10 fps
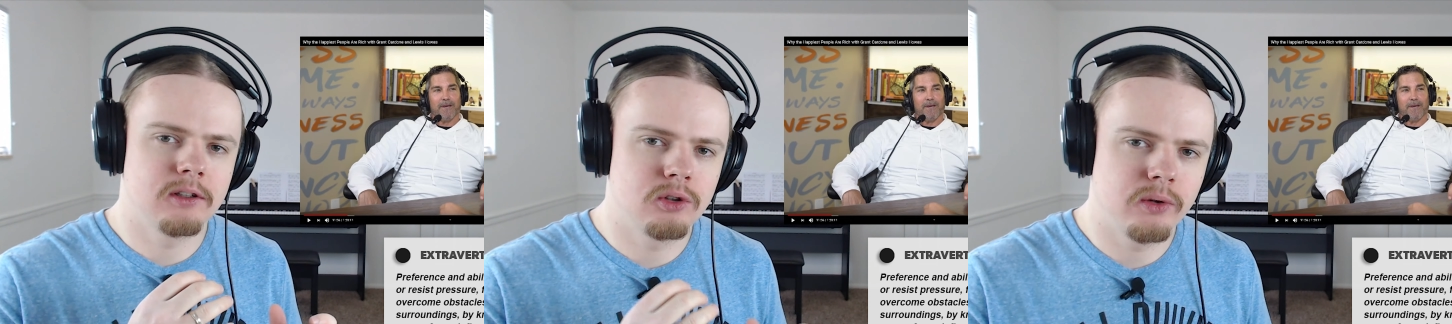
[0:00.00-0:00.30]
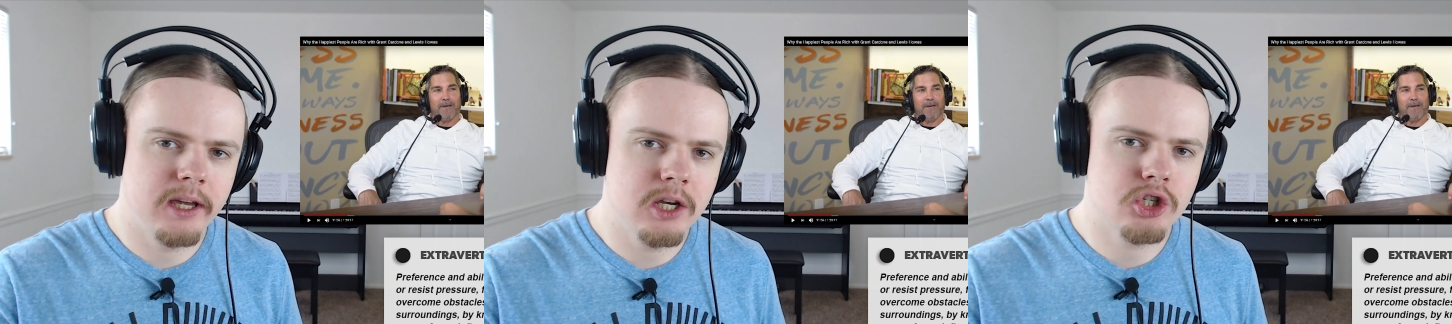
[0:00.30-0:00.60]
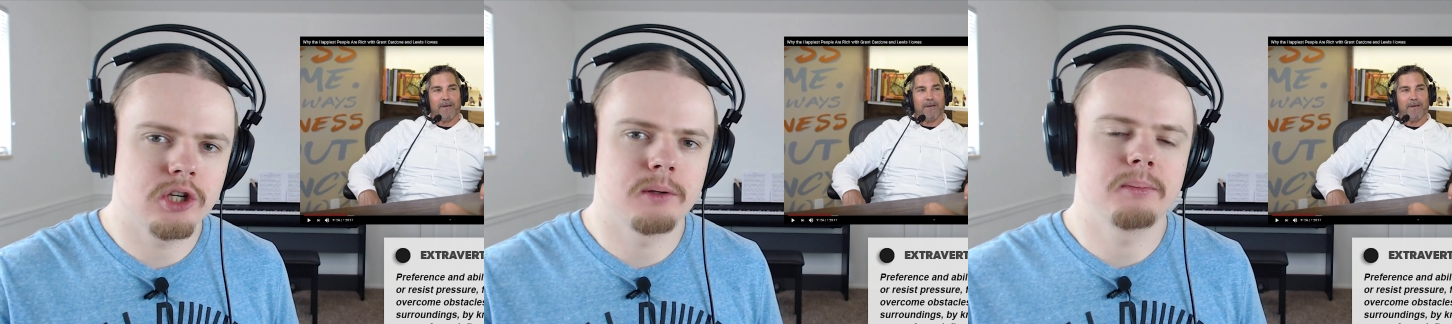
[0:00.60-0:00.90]

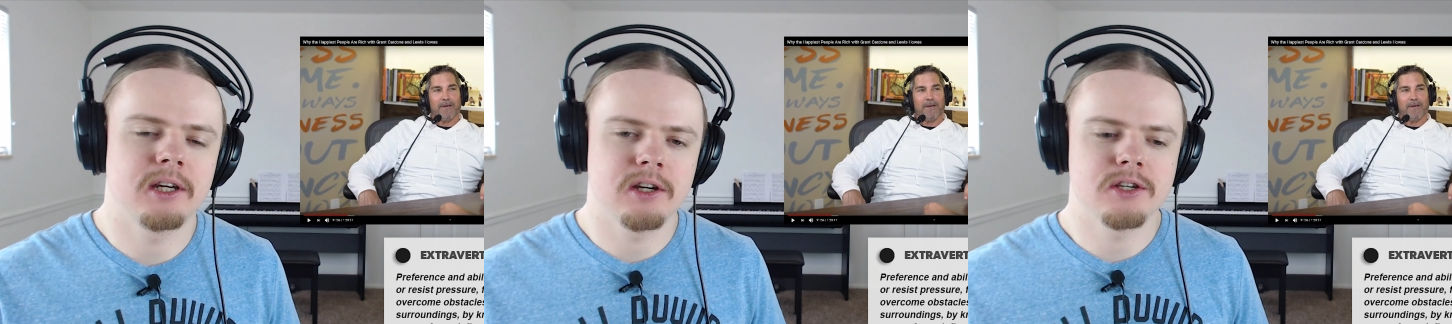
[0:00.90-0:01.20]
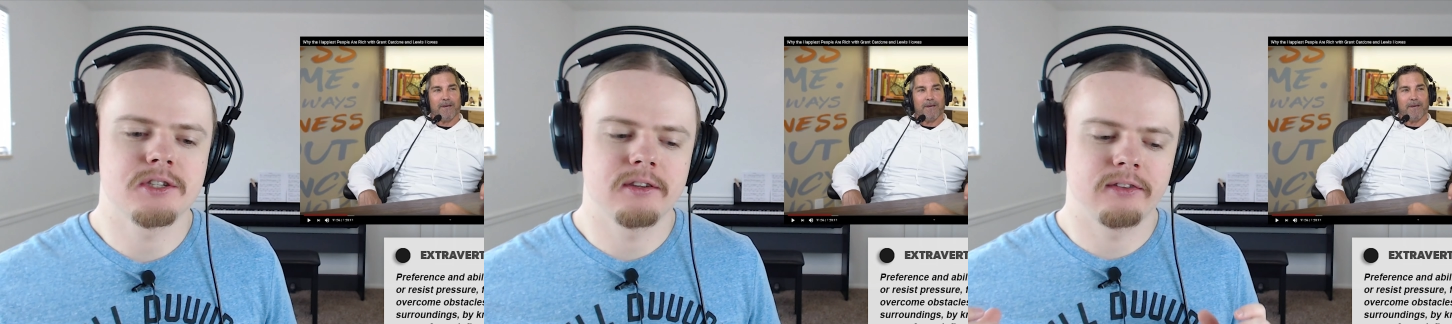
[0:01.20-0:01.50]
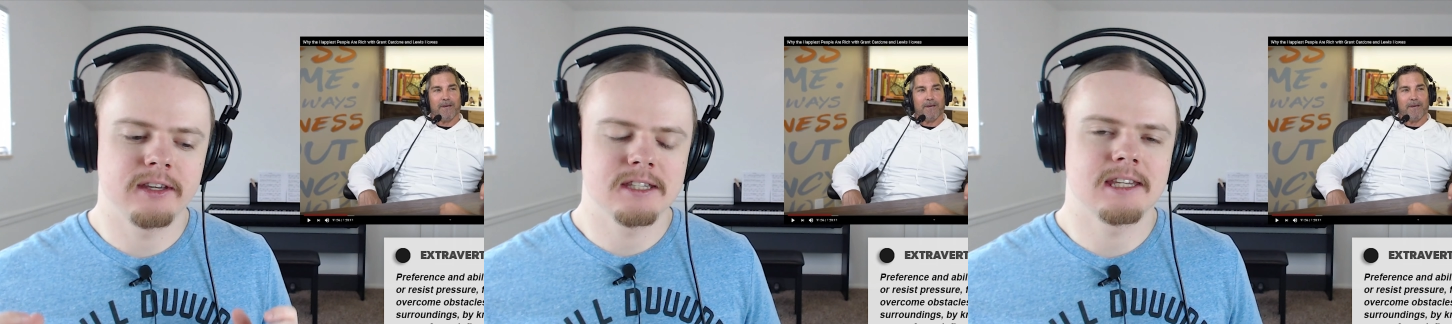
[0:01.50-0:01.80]
Speaker 1: intuition because
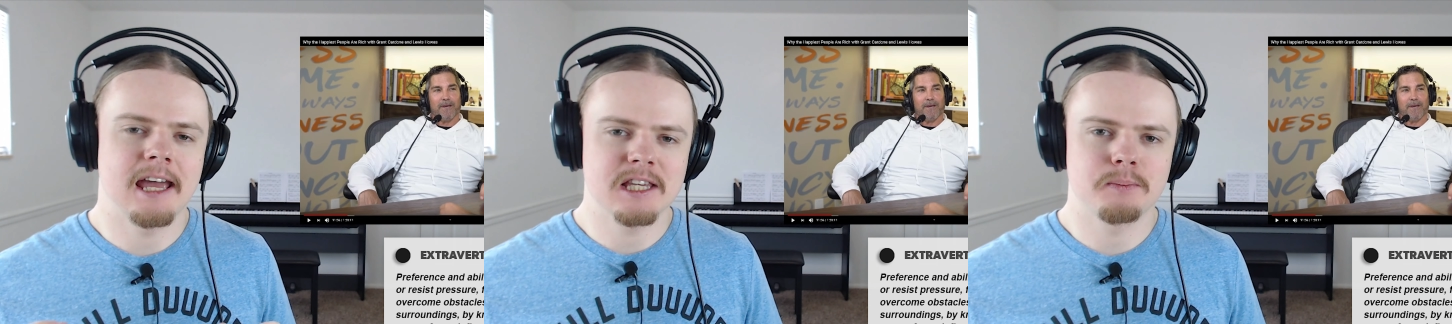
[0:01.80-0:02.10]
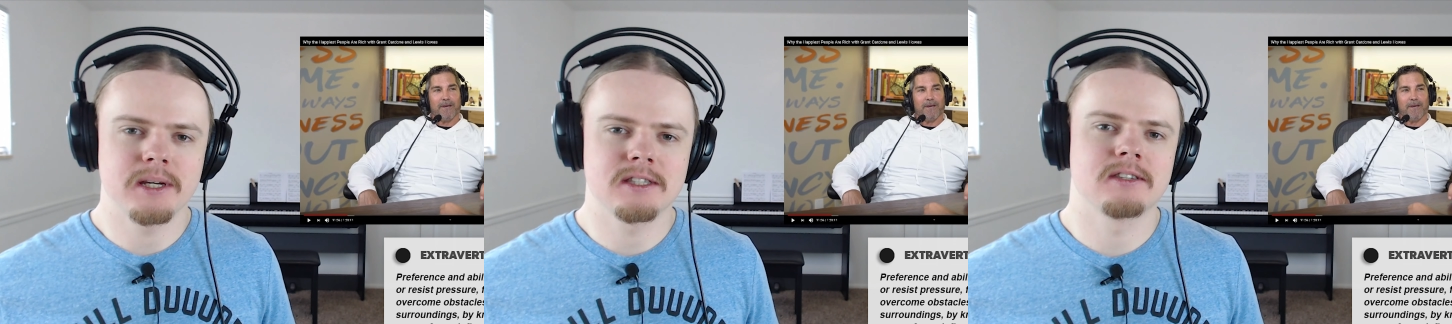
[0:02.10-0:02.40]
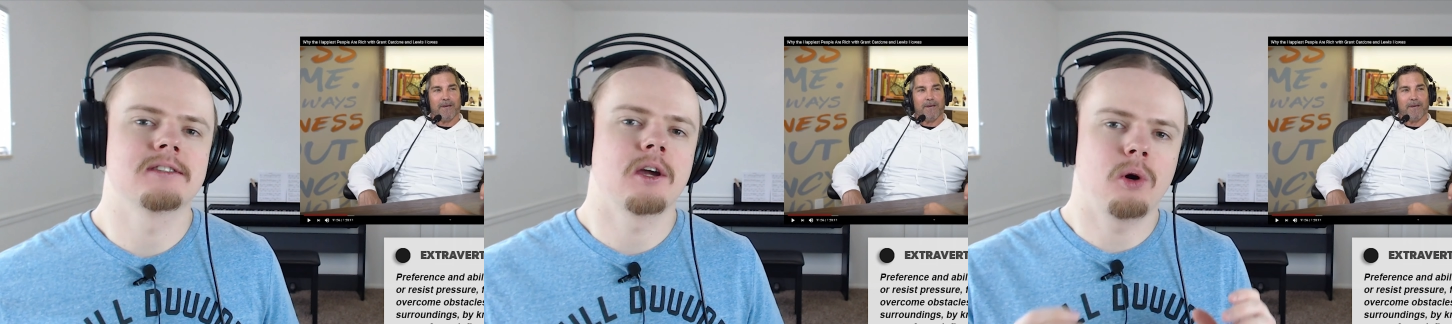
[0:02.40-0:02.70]
these aspects
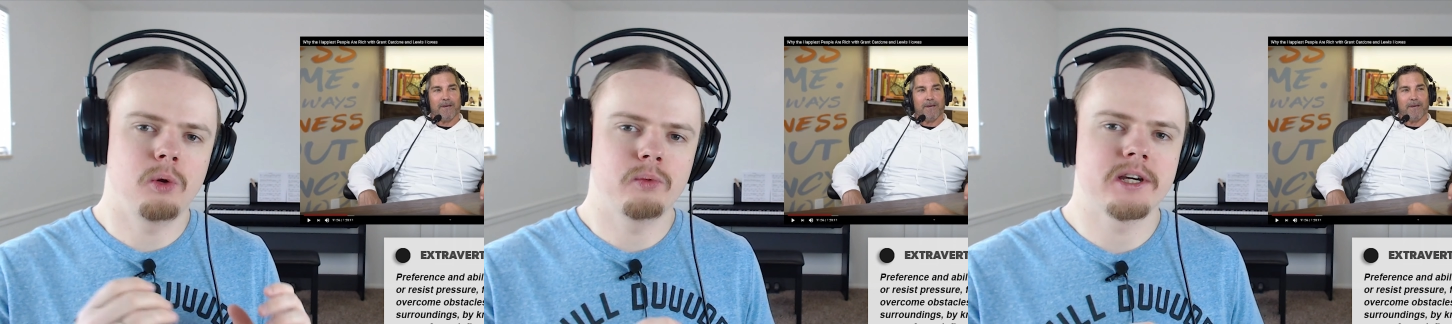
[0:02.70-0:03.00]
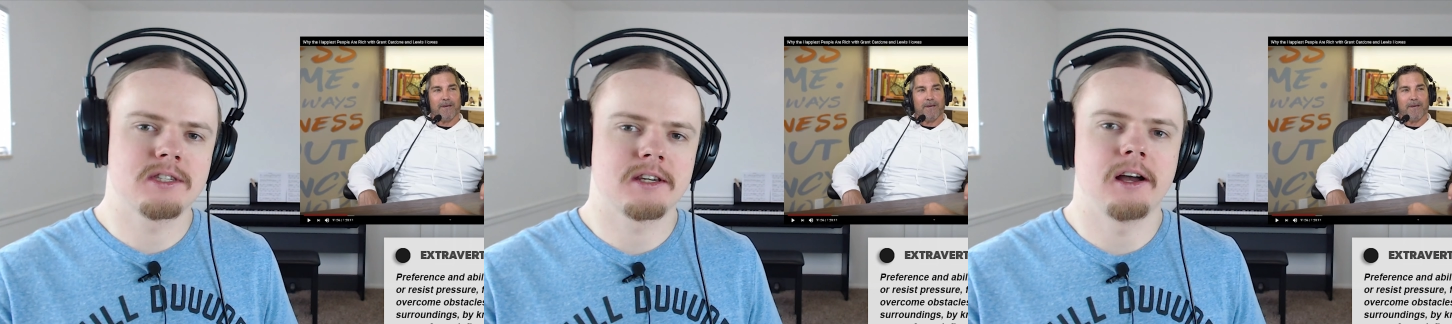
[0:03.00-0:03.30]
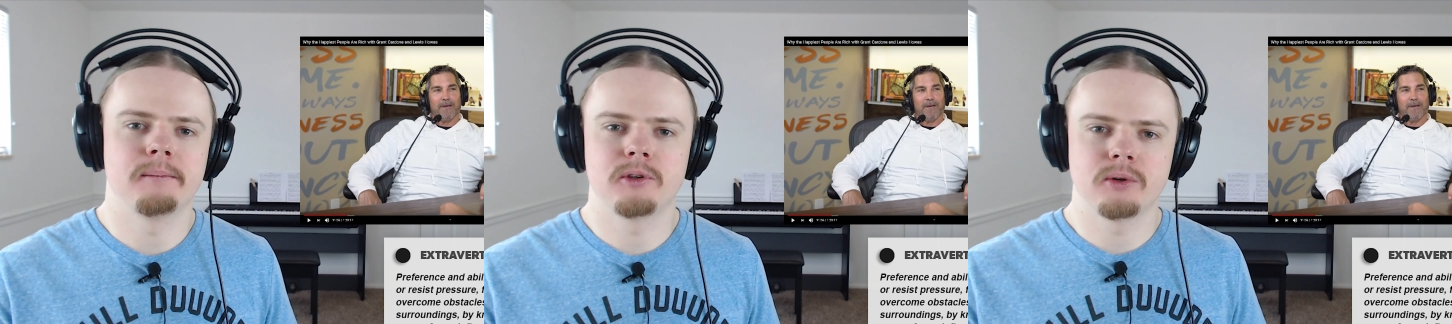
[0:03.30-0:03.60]
they always
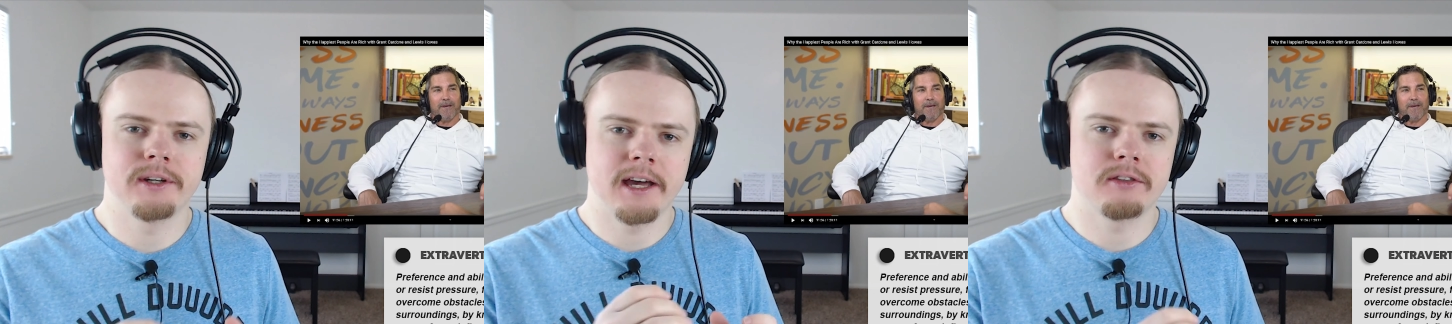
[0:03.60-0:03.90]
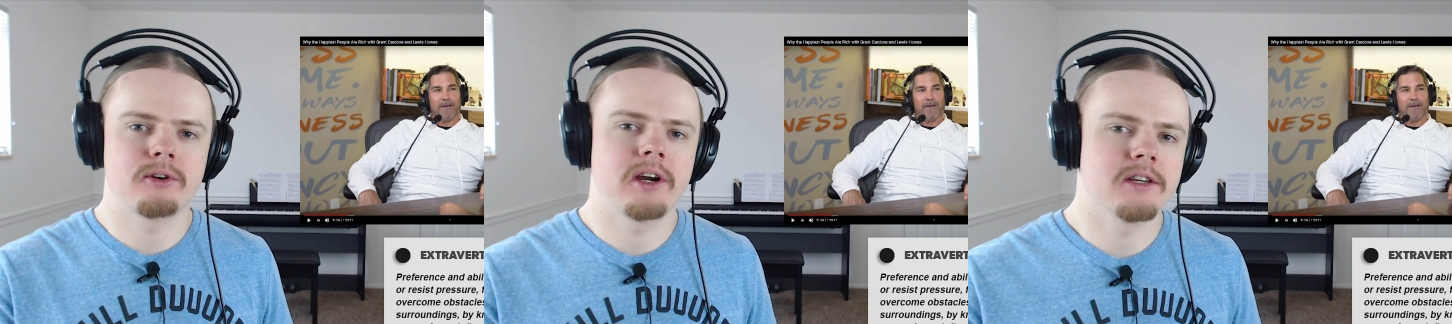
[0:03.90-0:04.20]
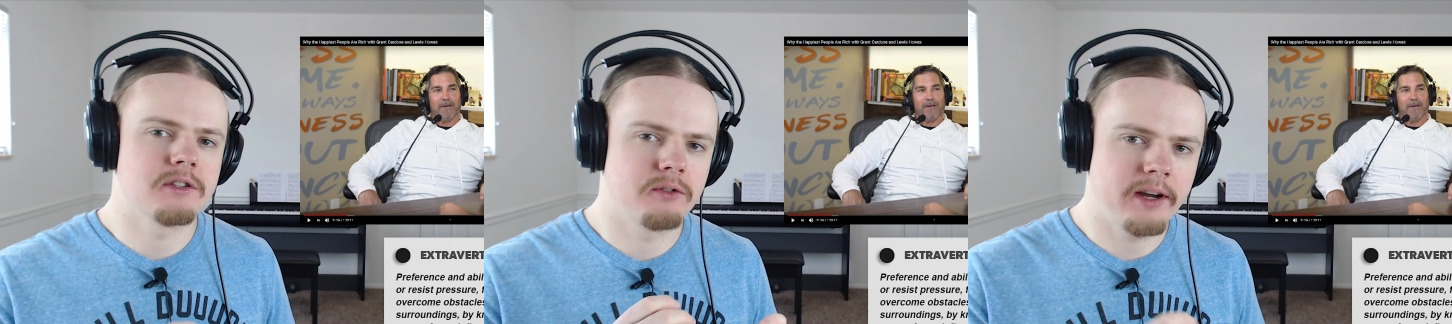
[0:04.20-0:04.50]
come together
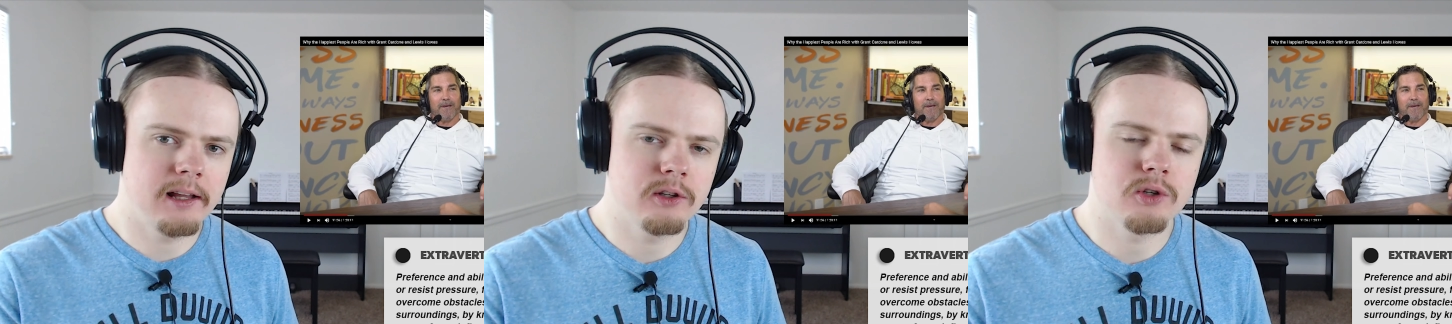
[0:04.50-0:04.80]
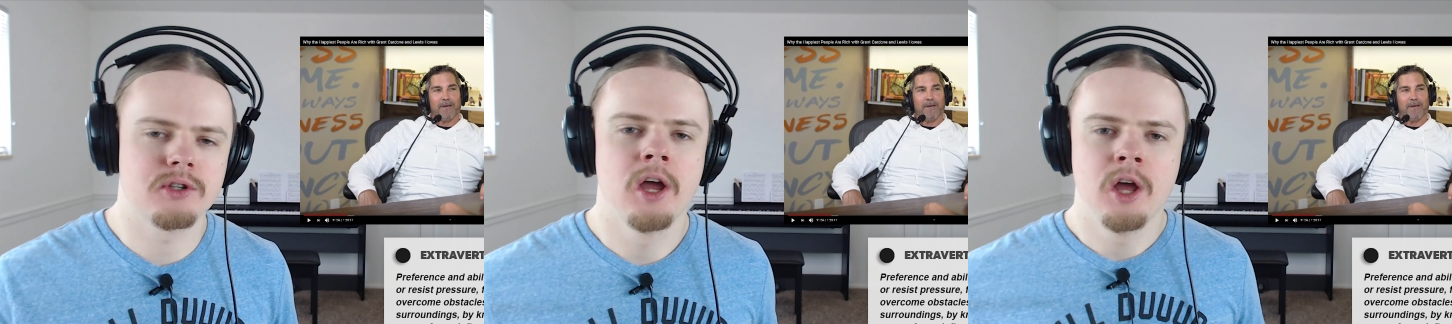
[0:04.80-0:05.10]
as values